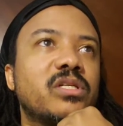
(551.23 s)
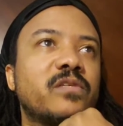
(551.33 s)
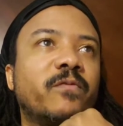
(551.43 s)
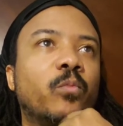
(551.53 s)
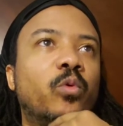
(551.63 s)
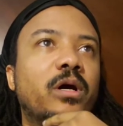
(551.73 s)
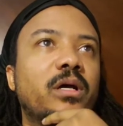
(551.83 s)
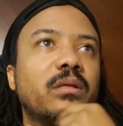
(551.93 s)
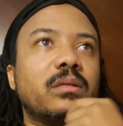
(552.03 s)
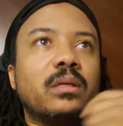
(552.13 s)
just from
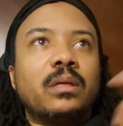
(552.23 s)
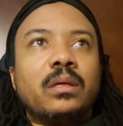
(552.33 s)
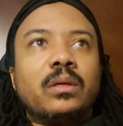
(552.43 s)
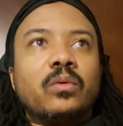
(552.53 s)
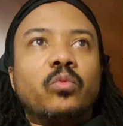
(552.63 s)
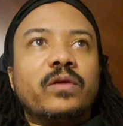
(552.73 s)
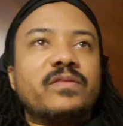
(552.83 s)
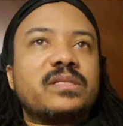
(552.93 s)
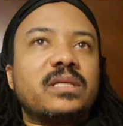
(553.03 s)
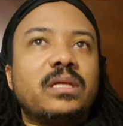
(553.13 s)
what
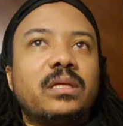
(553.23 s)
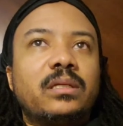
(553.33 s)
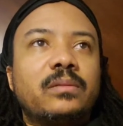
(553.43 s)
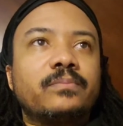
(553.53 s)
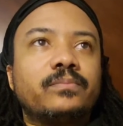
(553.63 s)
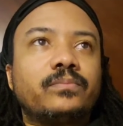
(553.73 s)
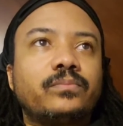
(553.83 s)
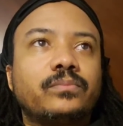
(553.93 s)
we've seen